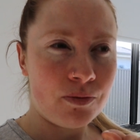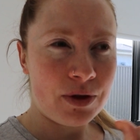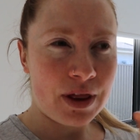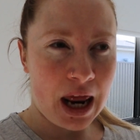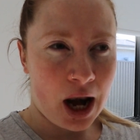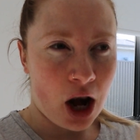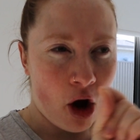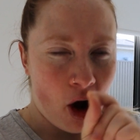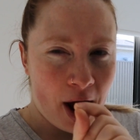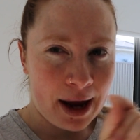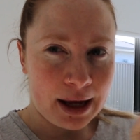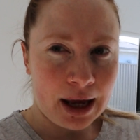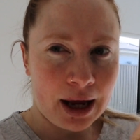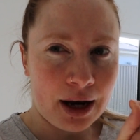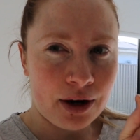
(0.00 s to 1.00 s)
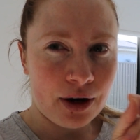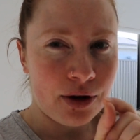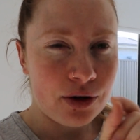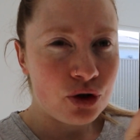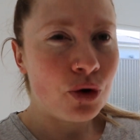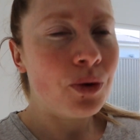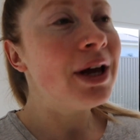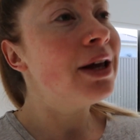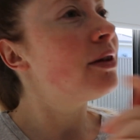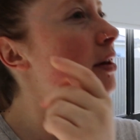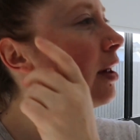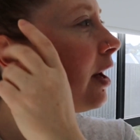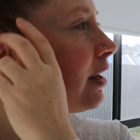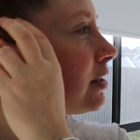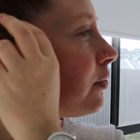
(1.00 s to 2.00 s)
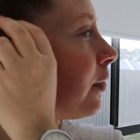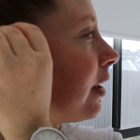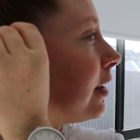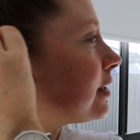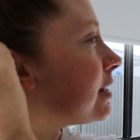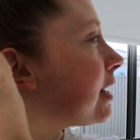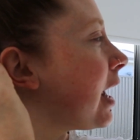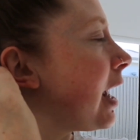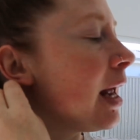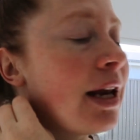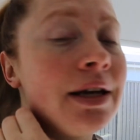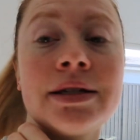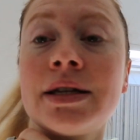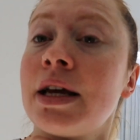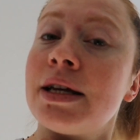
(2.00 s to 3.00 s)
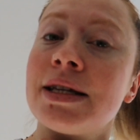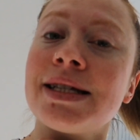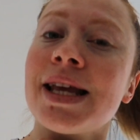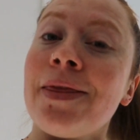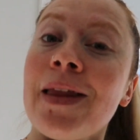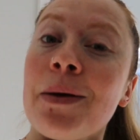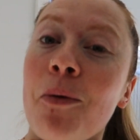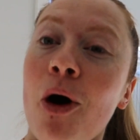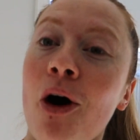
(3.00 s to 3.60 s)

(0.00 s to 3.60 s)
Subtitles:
then I can tweak the last ones and send them